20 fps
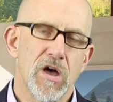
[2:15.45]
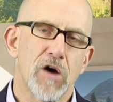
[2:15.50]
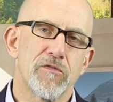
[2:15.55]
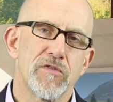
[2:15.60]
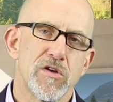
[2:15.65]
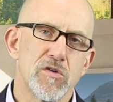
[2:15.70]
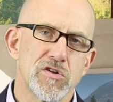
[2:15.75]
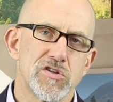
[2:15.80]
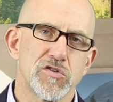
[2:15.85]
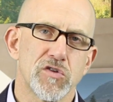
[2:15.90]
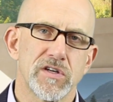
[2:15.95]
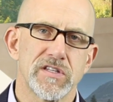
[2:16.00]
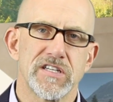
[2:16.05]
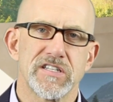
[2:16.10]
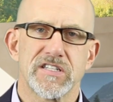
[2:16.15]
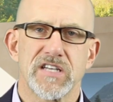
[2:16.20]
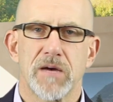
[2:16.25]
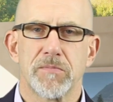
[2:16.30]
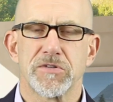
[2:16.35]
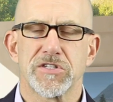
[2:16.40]
Now, if you
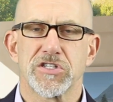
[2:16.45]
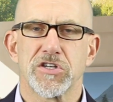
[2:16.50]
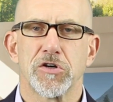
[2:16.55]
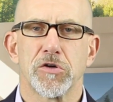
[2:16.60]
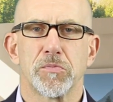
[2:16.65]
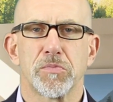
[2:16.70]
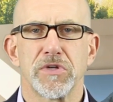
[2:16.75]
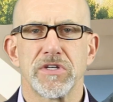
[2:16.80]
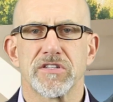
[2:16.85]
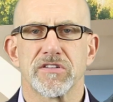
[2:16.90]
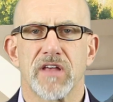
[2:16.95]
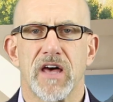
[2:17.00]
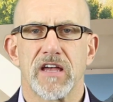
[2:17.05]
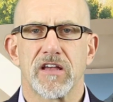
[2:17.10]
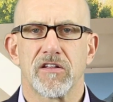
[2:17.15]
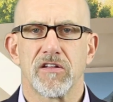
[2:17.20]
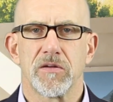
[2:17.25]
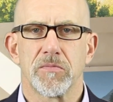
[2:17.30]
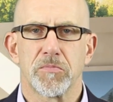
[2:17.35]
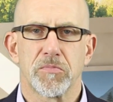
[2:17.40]
enjoyed this episode, please
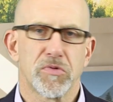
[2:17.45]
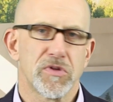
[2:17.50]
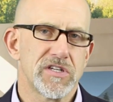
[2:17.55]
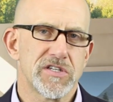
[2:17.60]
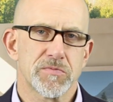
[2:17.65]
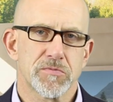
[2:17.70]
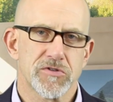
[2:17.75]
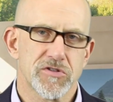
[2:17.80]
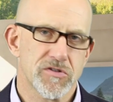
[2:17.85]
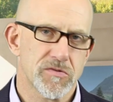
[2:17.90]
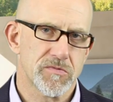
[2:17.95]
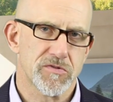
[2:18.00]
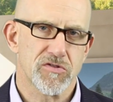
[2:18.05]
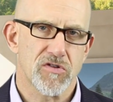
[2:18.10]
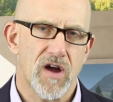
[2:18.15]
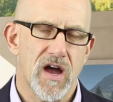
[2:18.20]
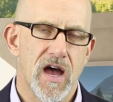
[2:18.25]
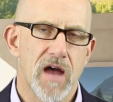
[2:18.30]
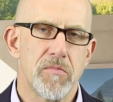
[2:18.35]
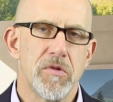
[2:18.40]
like it, please
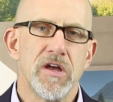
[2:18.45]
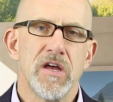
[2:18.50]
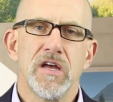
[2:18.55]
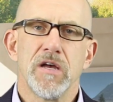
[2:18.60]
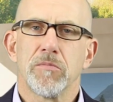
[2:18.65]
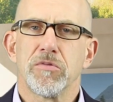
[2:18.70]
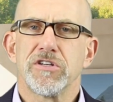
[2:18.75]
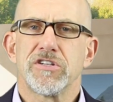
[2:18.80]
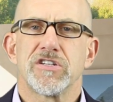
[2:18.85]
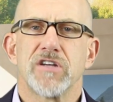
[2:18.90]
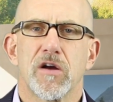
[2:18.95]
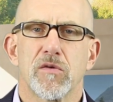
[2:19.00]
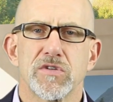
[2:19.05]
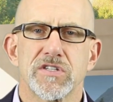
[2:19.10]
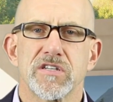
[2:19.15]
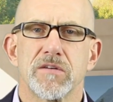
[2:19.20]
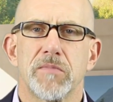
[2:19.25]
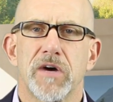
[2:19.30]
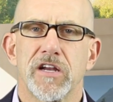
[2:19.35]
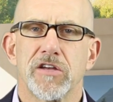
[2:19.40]
subscribe, please
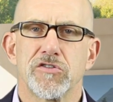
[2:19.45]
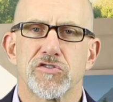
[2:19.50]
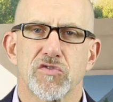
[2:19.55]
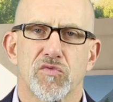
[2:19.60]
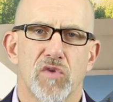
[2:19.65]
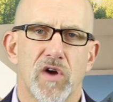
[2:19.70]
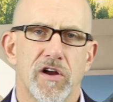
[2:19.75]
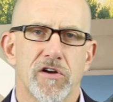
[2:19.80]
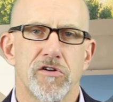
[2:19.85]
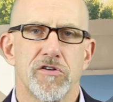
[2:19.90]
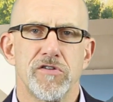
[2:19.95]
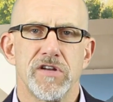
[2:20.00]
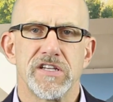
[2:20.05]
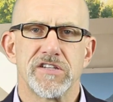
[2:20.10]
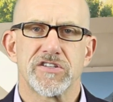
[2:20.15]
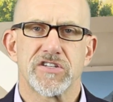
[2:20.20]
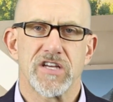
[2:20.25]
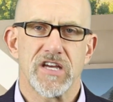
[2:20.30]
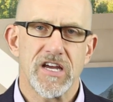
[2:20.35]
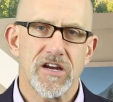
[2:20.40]
share it with somebody who's a runner who
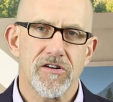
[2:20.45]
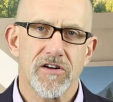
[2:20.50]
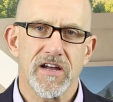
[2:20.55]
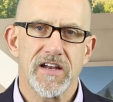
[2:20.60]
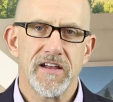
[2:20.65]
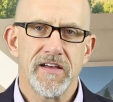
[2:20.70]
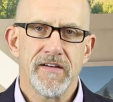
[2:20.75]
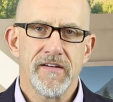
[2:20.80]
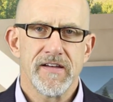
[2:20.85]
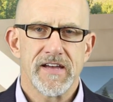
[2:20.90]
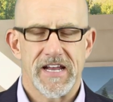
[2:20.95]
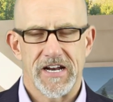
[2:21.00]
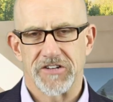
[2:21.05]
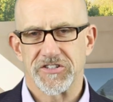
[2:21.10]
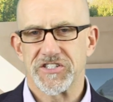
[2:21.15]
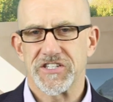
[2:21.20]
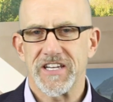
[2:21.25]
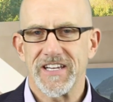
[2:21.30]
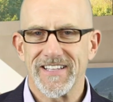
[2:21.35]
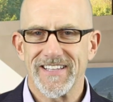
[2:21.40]
needs to hear it,
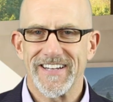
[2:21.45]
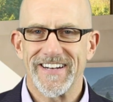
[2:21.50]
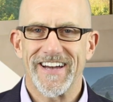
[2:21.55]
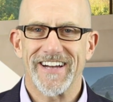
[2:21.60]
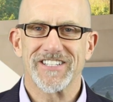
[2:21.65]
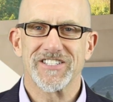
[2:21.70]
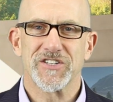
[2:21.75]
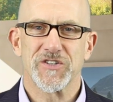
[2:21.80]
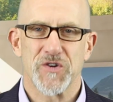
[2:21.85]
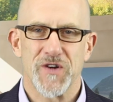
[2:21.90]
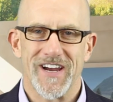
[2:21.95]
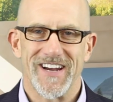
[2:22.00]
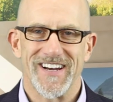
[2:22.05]
and I'll see you in the next